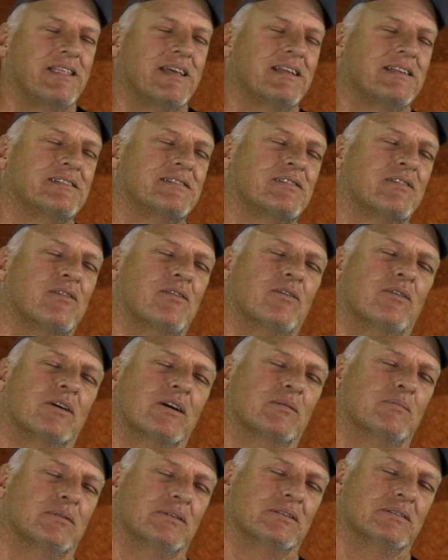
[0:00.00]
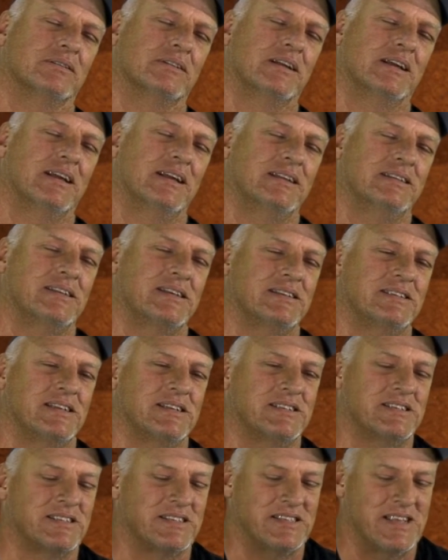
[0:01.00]
That's so horrible.
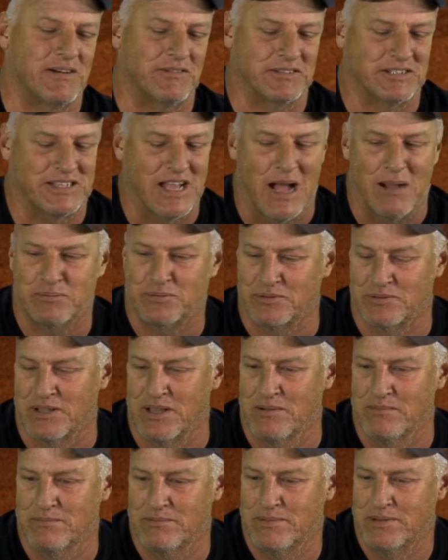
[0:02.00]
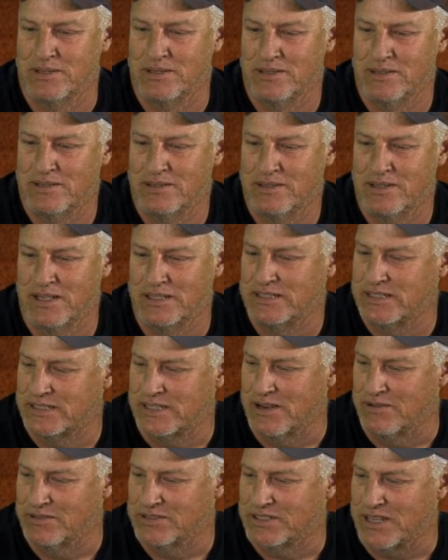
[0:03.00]
It just never stops with them. It
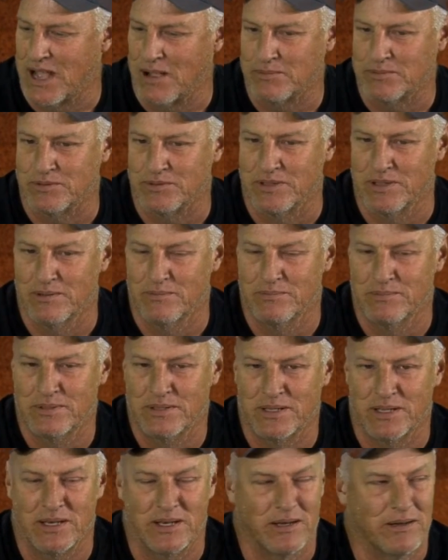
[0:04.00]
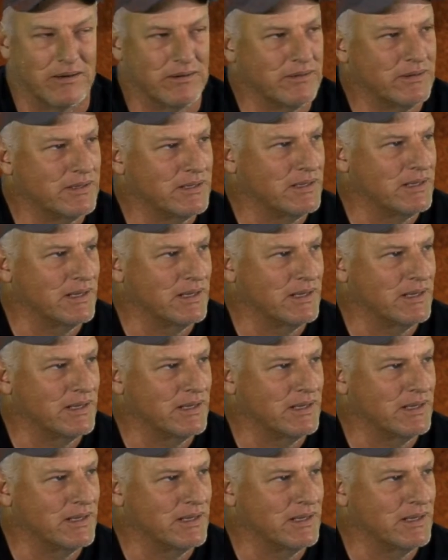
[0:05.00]
just never stops with them, you know.